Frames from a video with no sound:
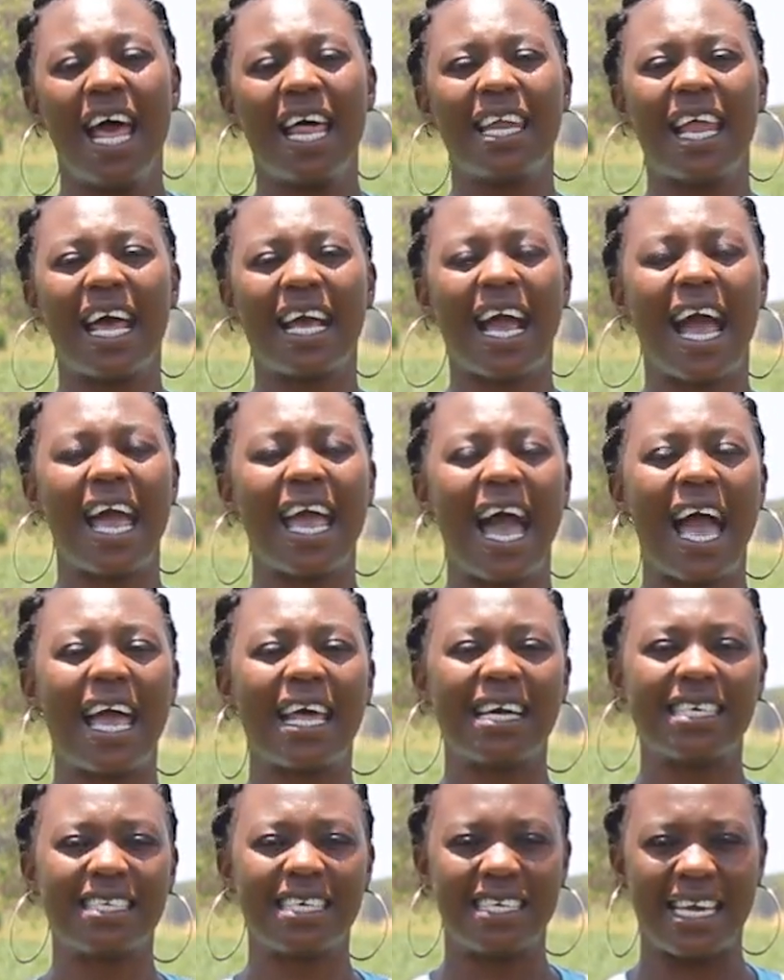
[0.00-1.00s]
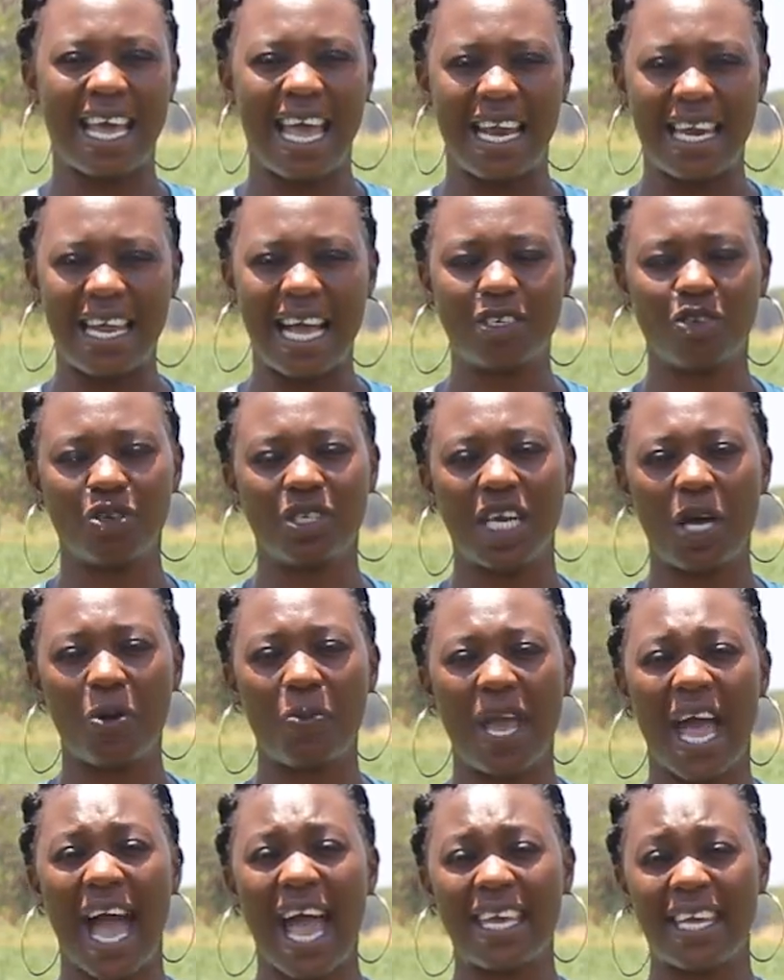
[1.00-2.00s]
Like I highlighted earlier, today
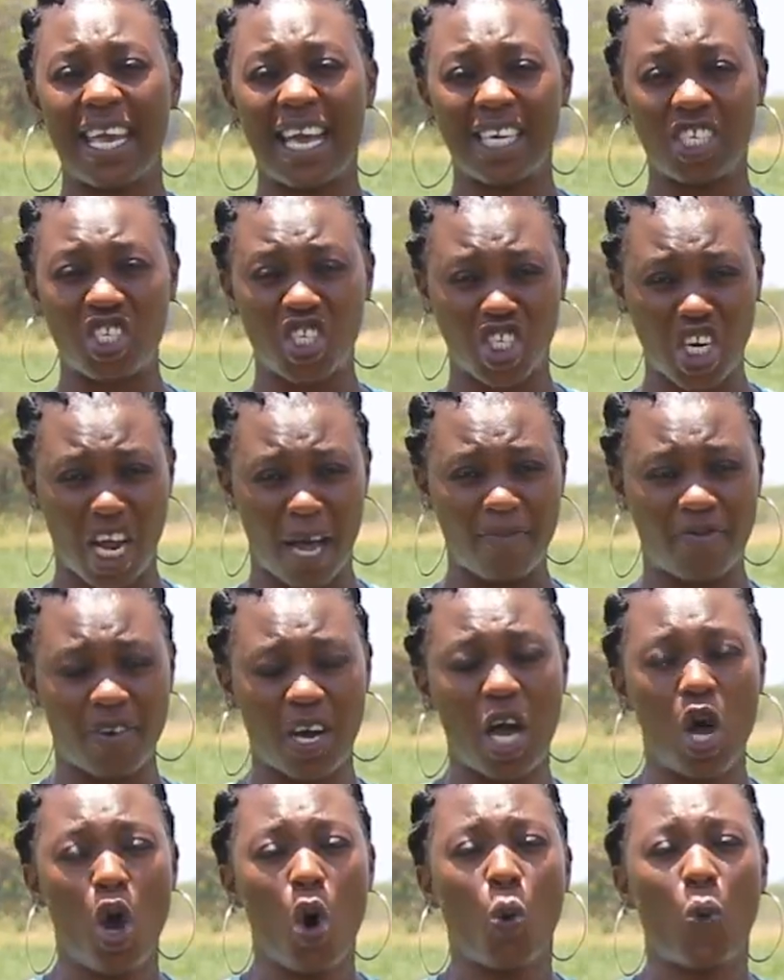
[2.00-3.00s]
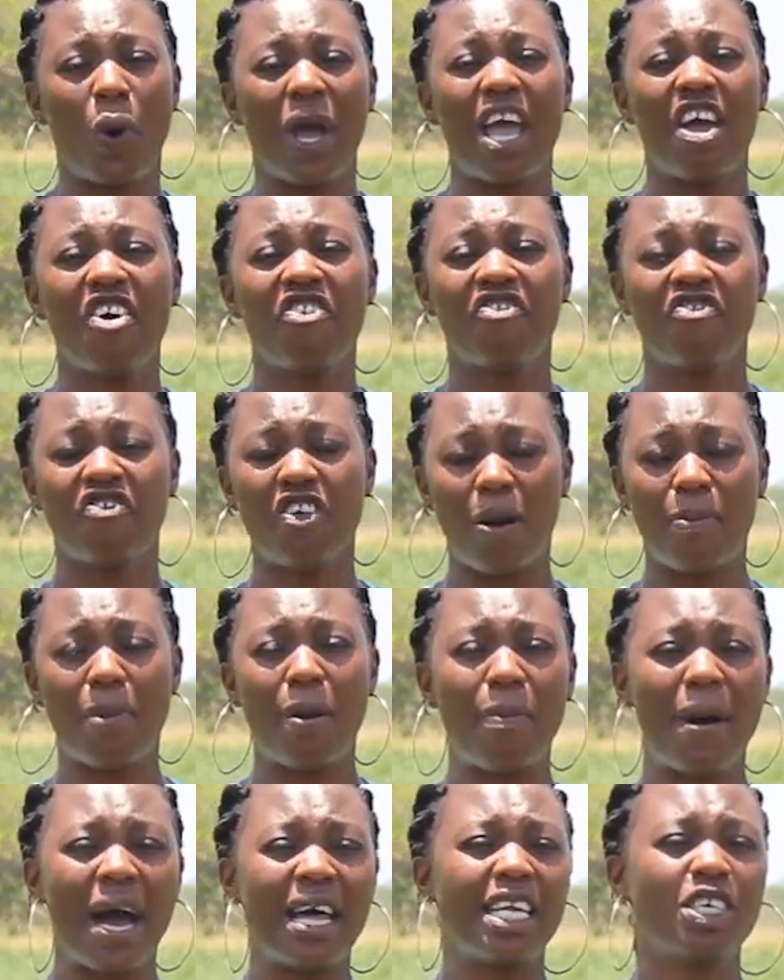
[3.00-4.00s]
we are here in Shamba, where a
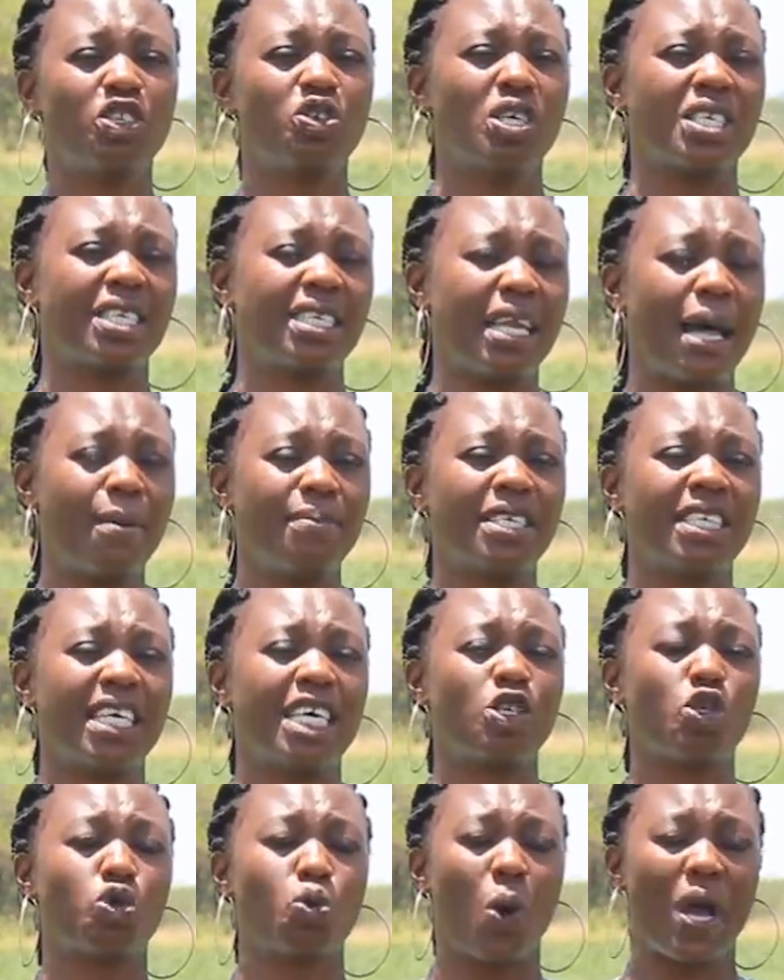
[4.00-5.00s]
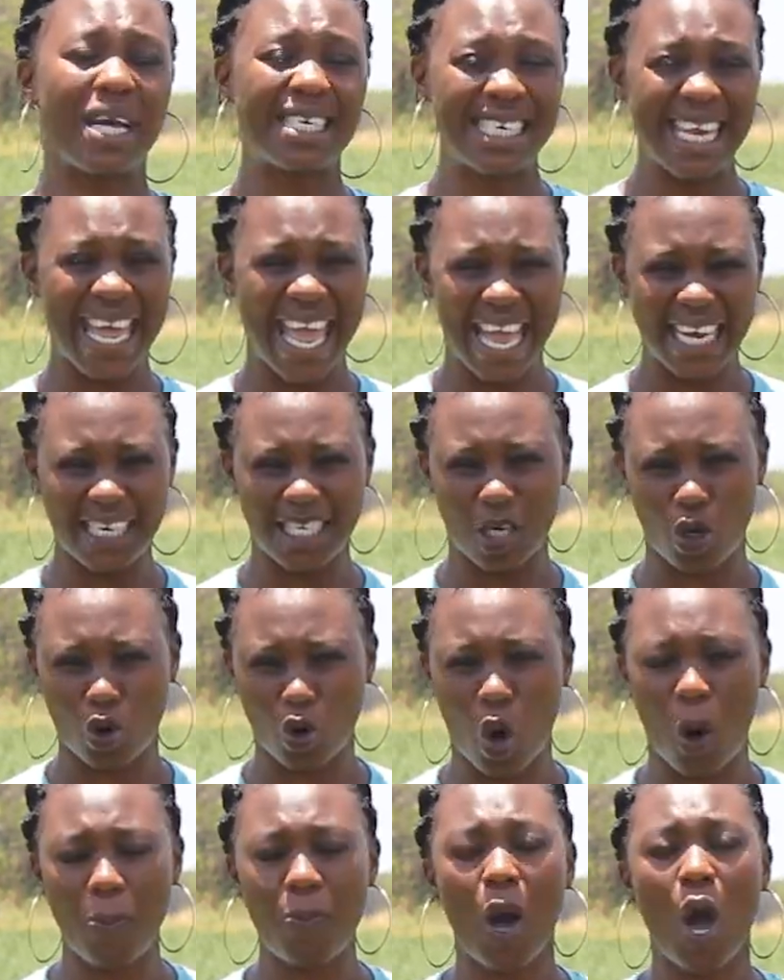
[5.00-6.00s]
farmer managed to establish a 20-hectare
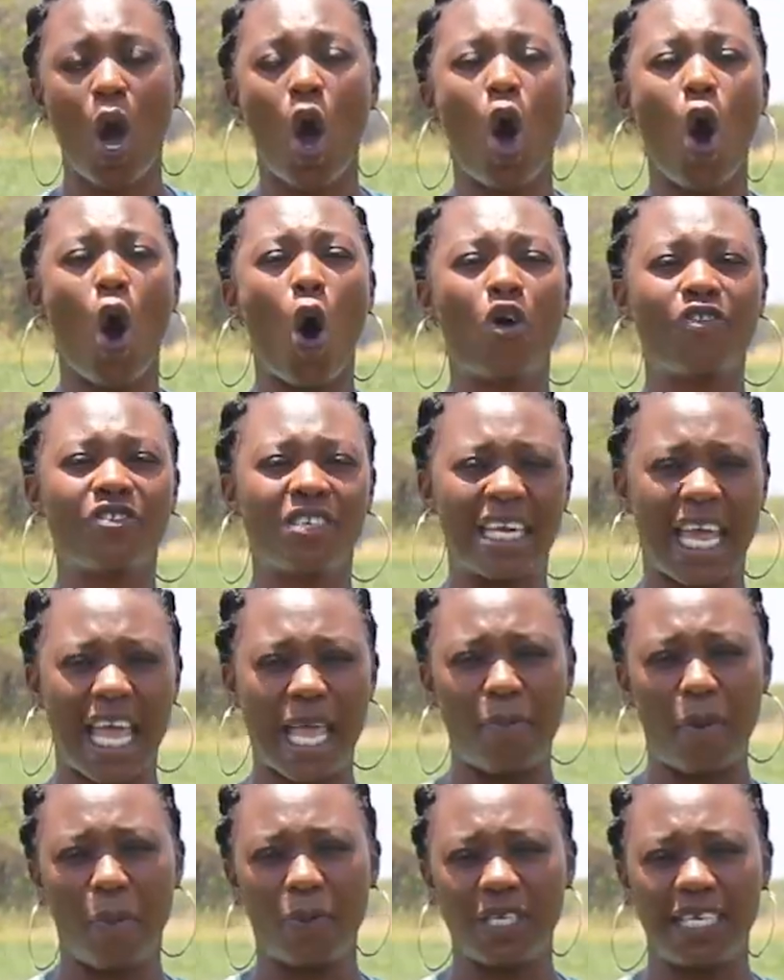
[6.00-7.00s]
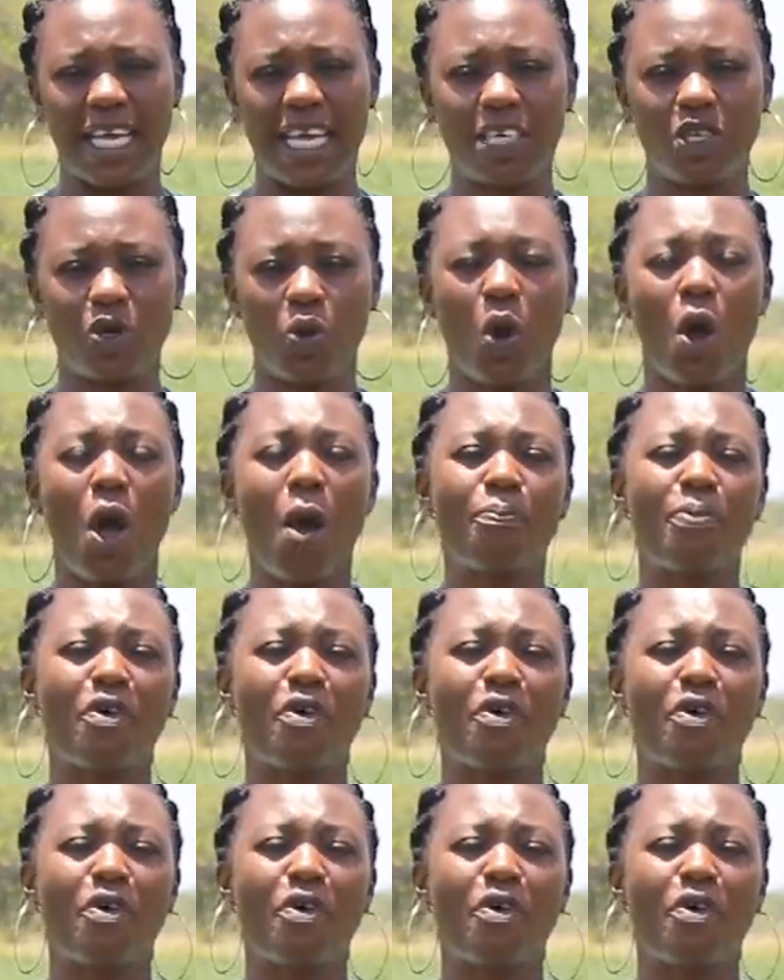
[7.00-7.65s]
crop of table potato.